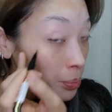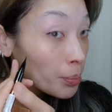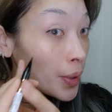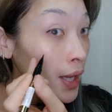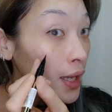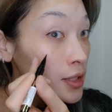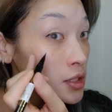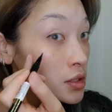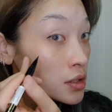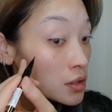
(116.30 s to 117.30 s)

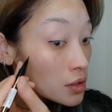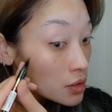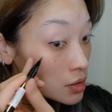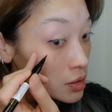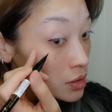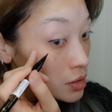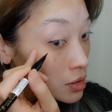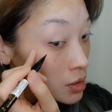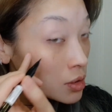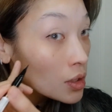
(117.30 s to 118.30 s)
past
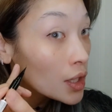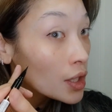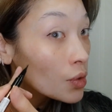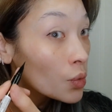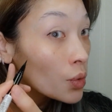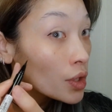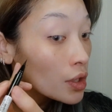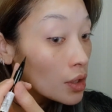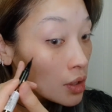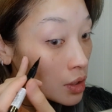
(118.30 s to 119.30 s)
her eye
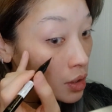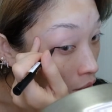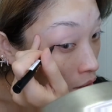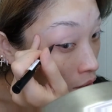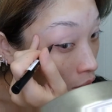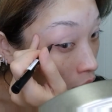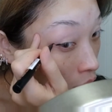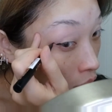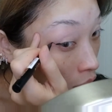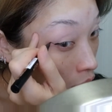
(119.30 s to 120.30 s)
corner,
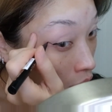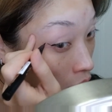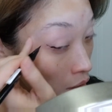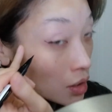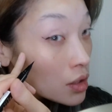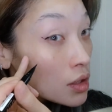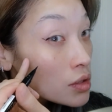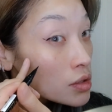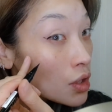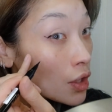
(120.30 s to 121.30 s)
and then
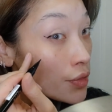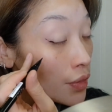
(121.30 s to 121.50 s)
start